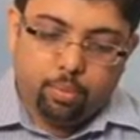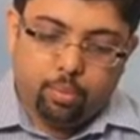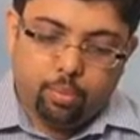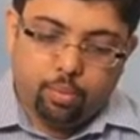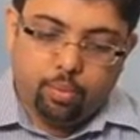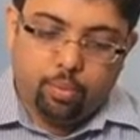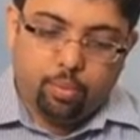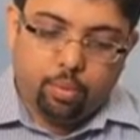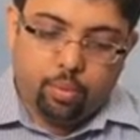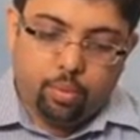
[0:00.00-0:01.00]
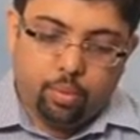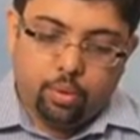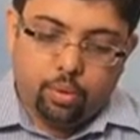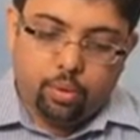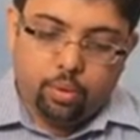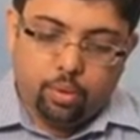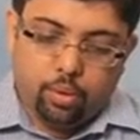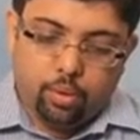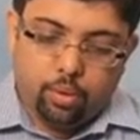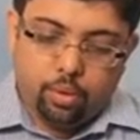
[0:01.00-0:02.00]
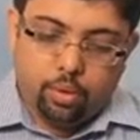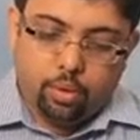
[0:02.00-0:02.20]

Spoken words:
(no one is talking)